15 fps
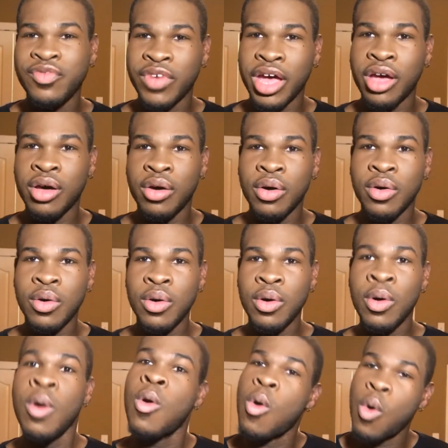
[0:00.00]
the phone,
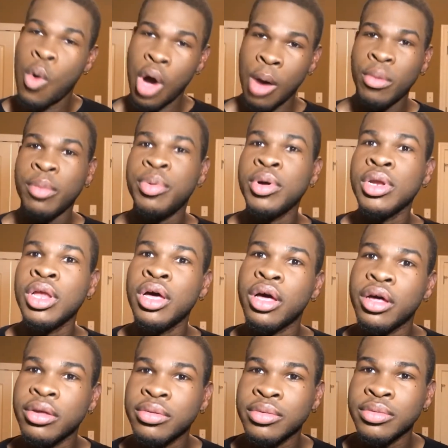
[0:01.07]
or I'm gonna pull
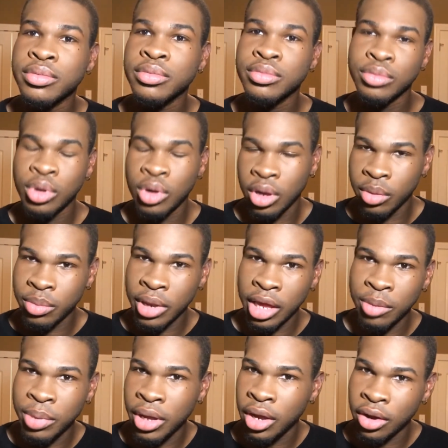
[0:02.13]
up. Point
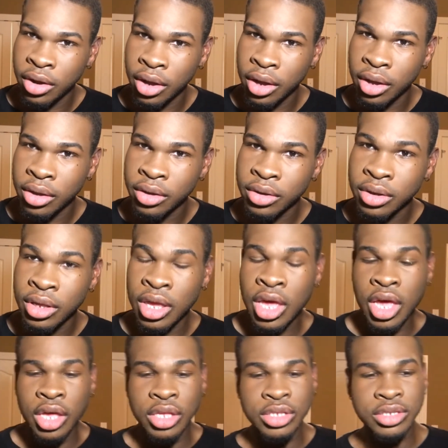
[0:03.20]
blank, period.
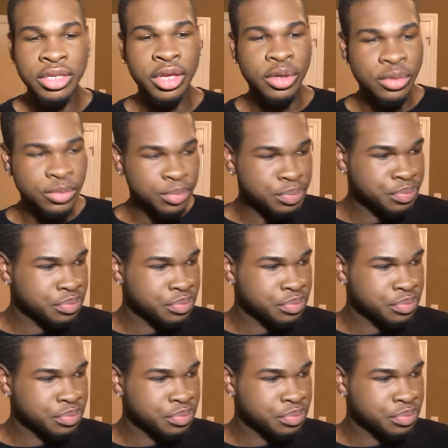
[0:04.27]
So,